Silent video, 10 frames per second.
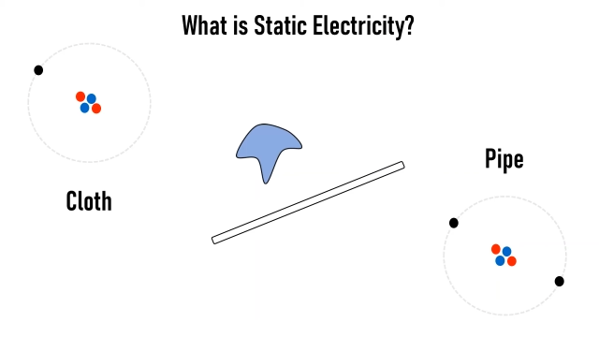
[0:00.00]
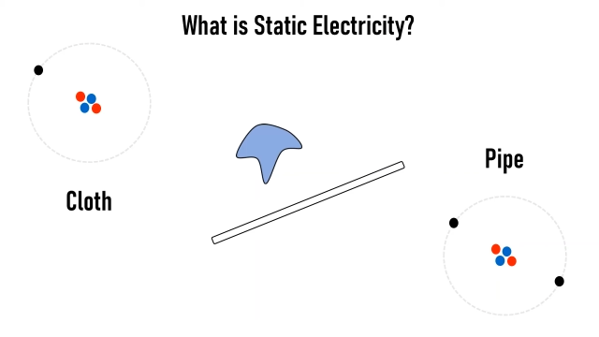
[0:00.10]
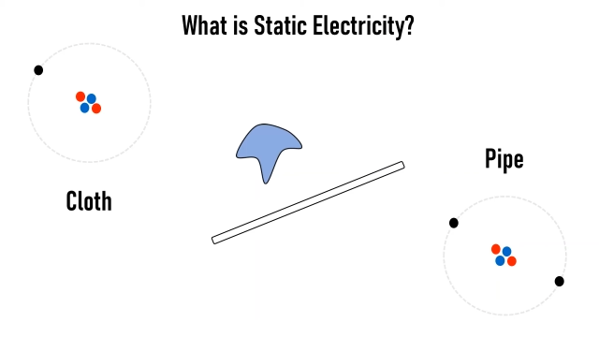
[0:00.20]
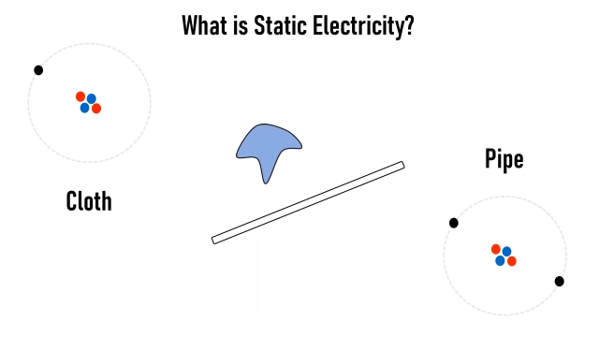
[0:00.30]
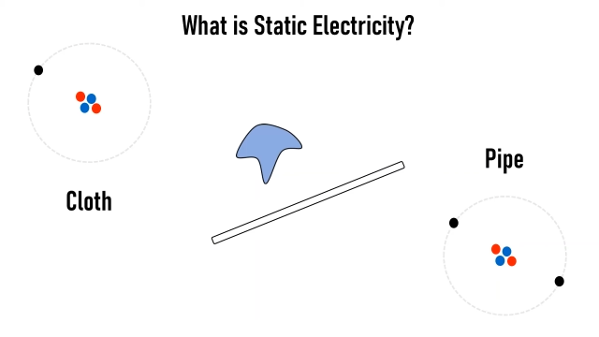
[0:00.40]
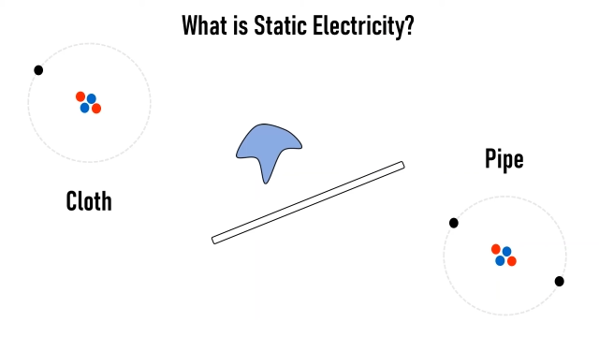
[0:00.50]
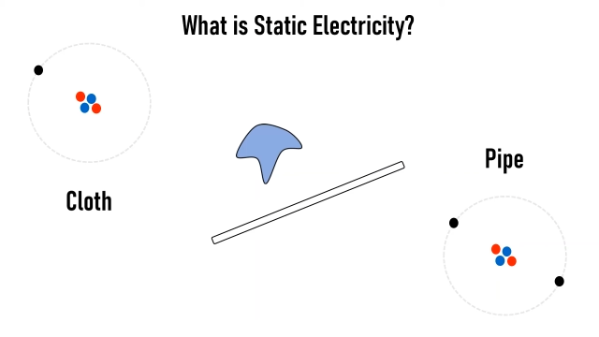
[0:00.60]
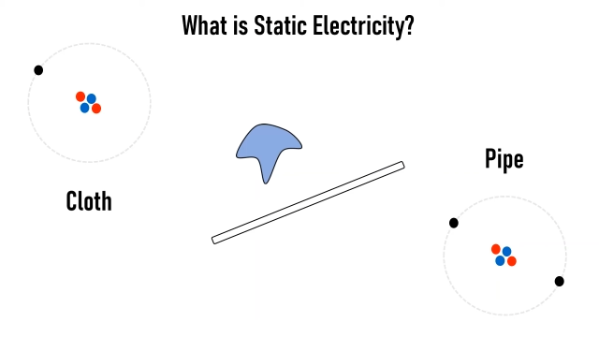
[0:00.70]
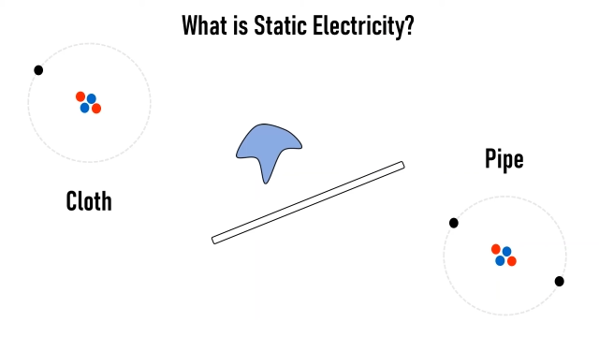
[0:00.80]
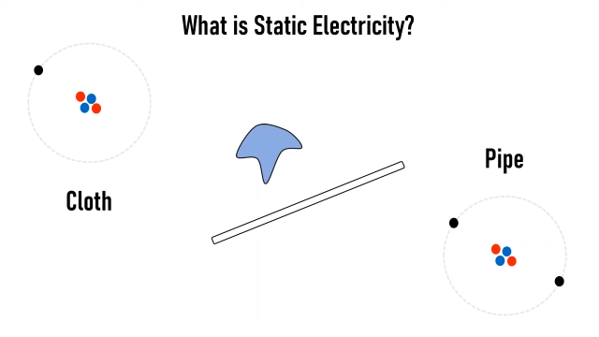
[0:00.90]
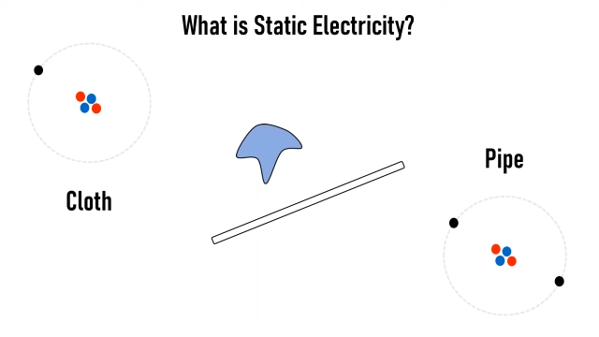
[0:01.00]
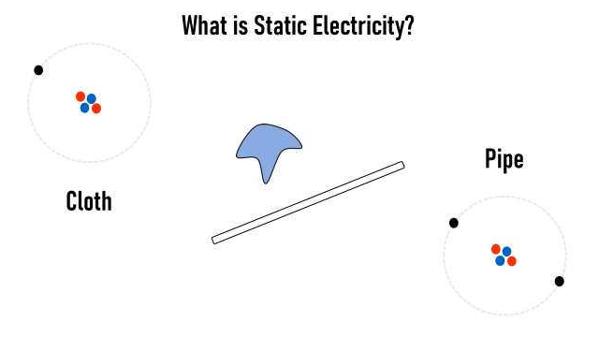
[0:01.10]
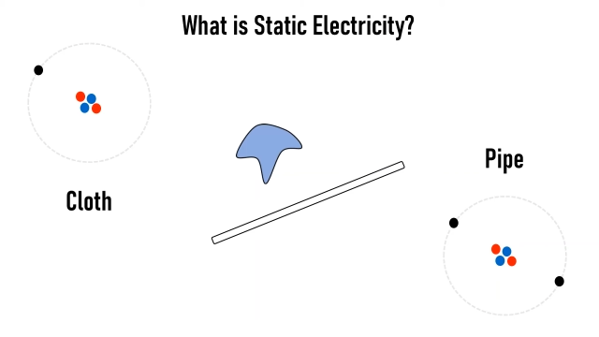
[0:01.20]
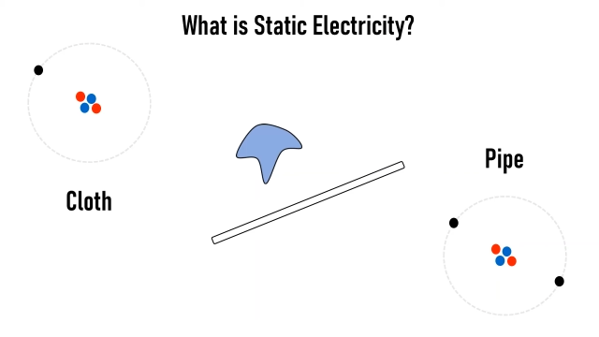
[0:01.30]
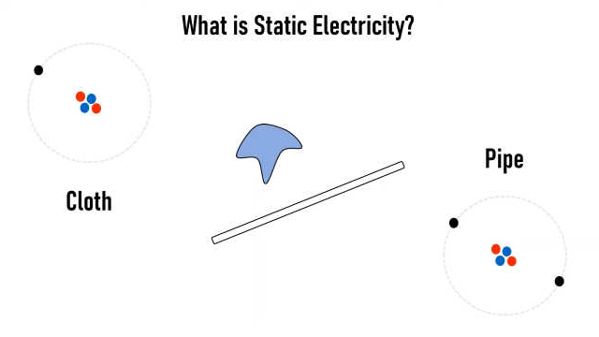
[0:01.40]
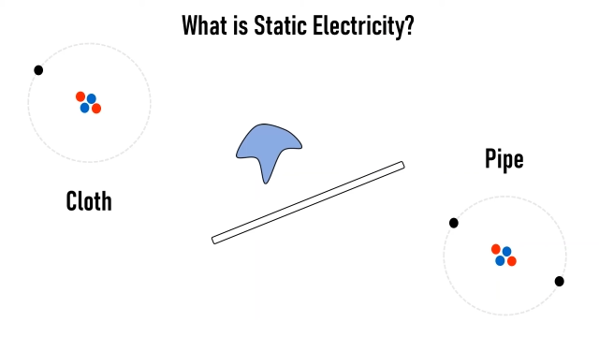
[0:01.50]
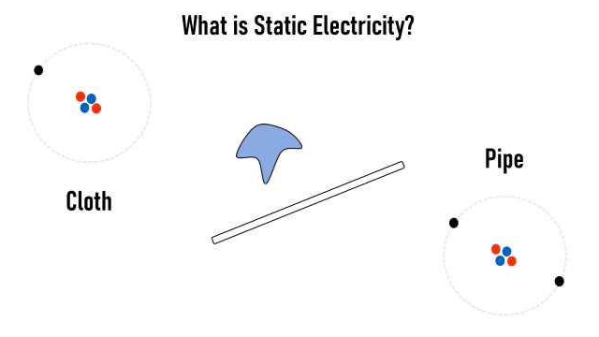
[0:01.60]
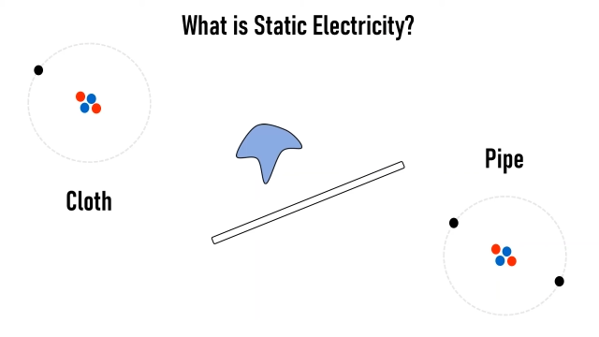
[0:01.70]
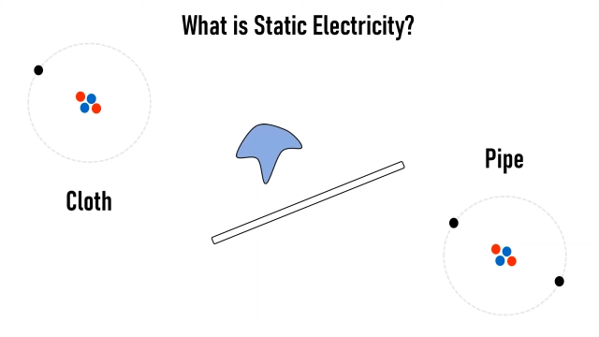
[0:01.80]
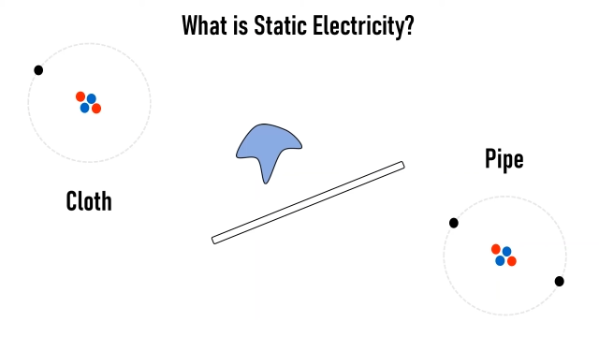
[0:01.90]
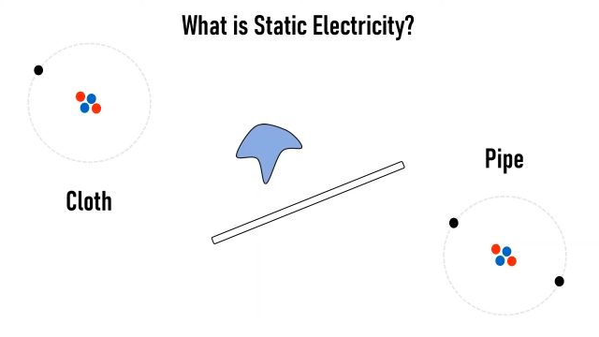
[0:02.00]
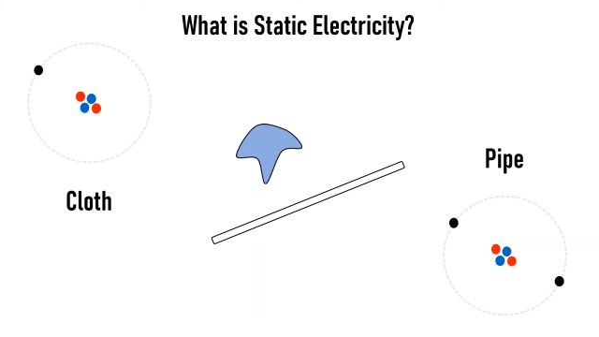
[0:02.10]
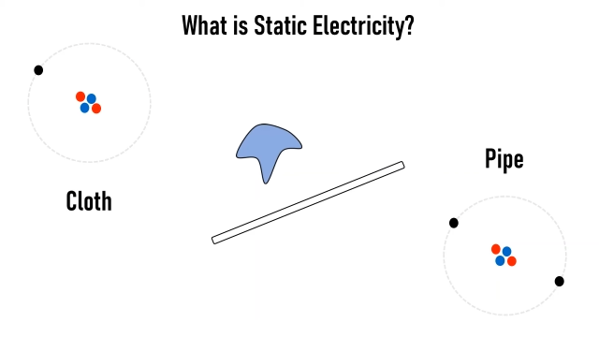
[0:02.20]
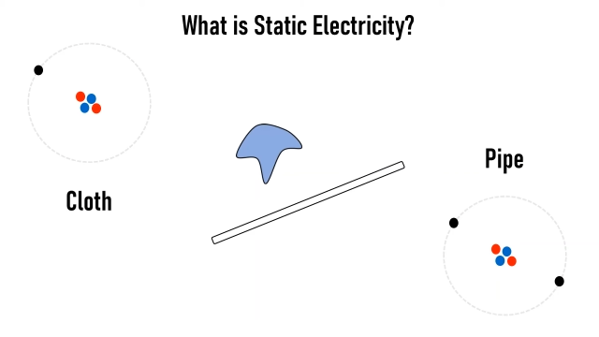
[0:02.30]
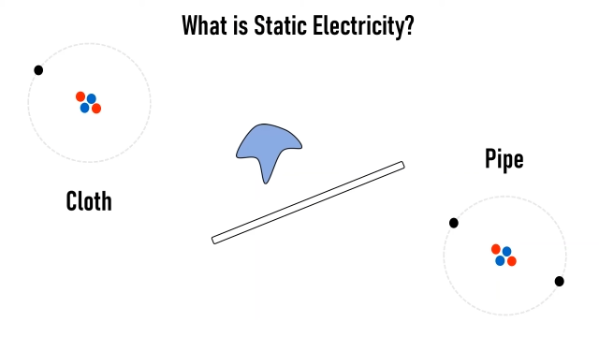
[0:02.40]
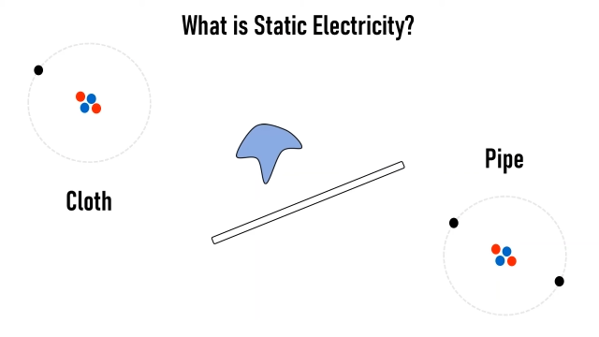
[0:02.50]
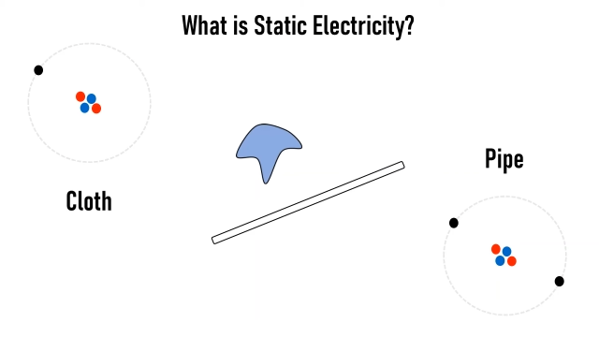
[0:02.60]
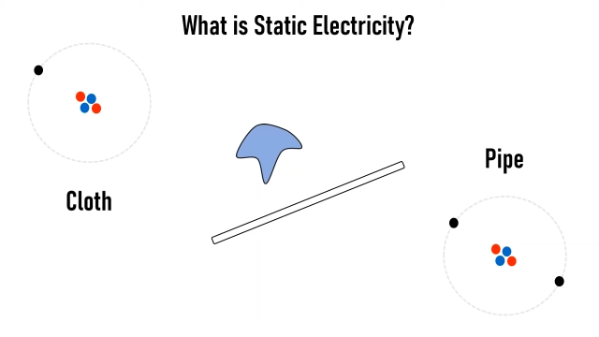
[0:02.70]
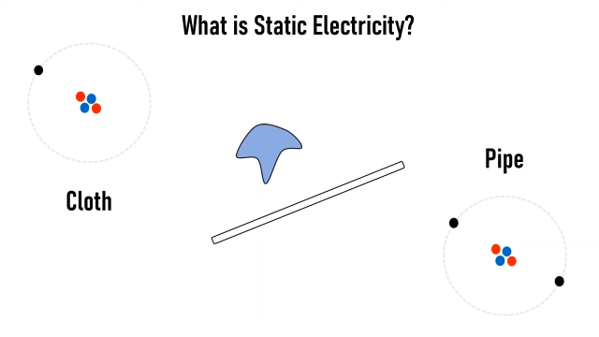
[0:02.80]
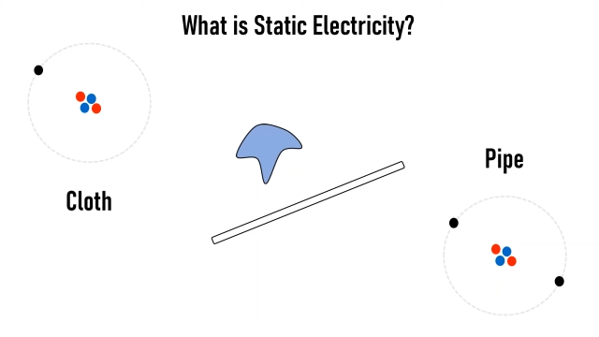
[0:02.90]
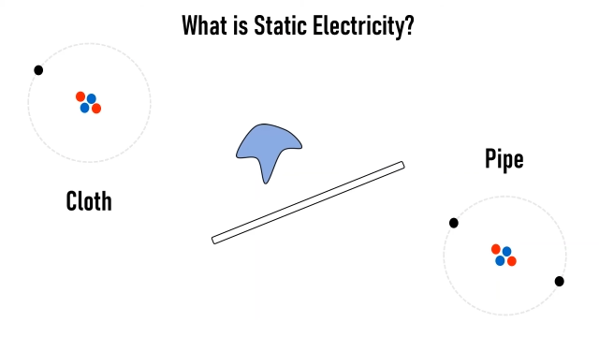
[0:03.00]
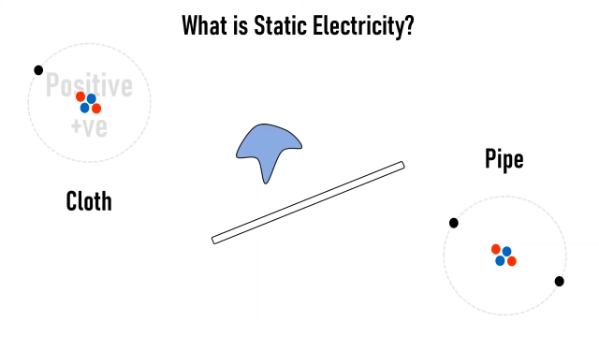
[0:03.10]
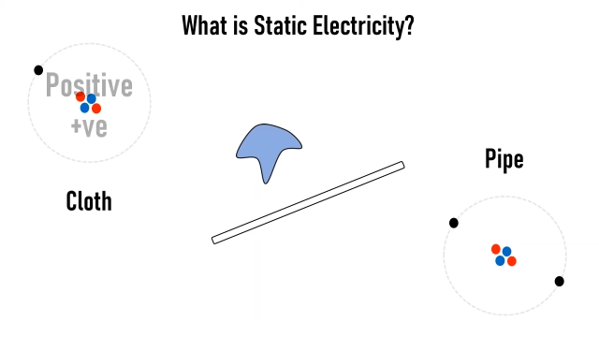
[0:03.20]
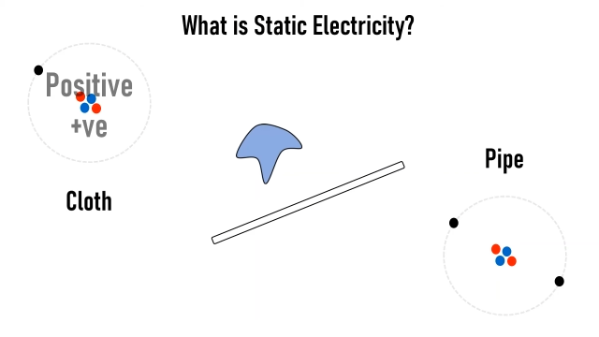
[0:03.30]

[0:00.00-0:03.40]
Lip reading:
No face is visible, so there are no lips to read.